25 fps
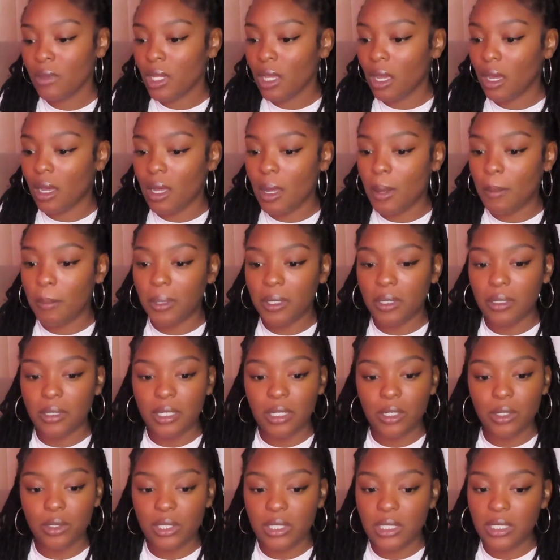But
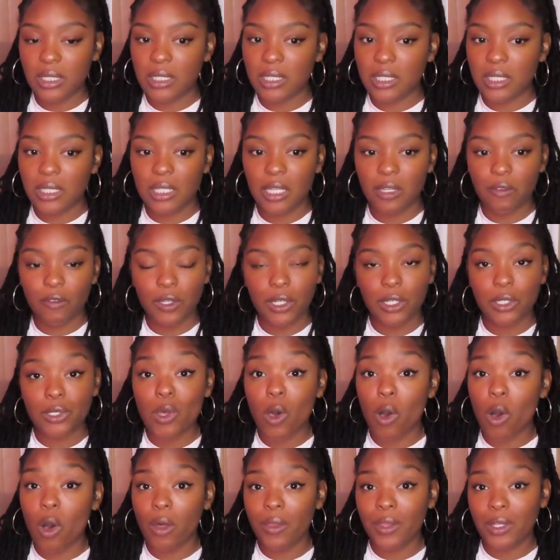Leo season is giving us
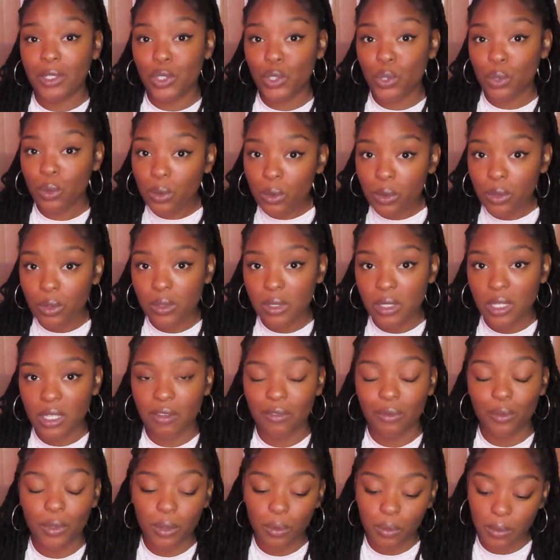all the tools,
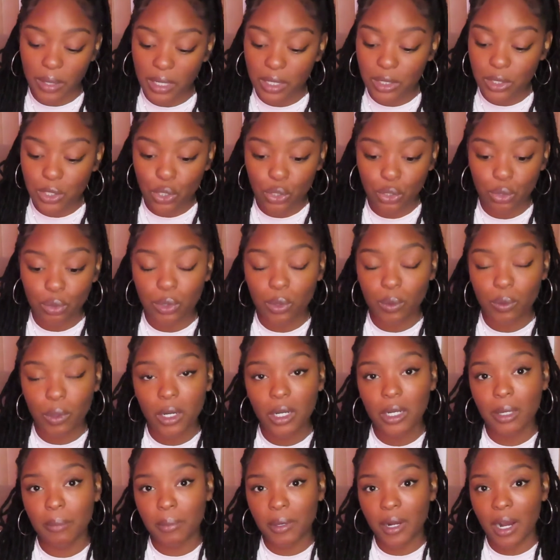if we're ready to do the
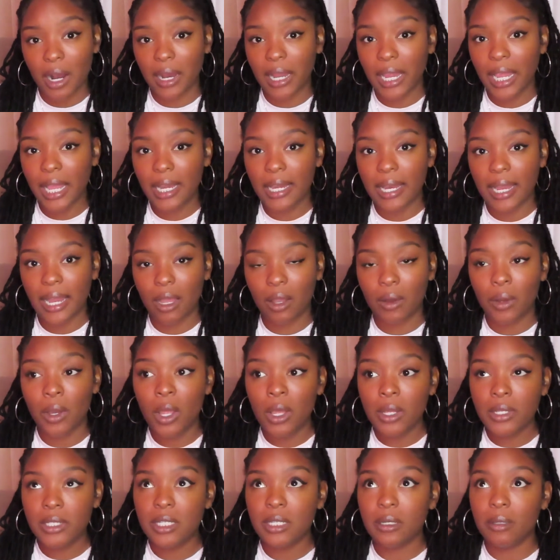work and put our head down,
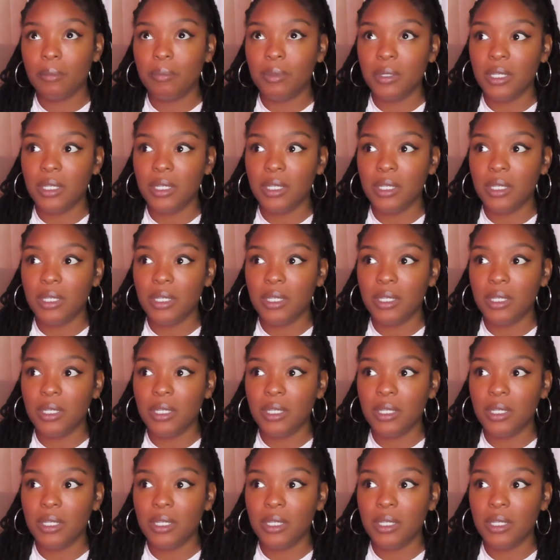to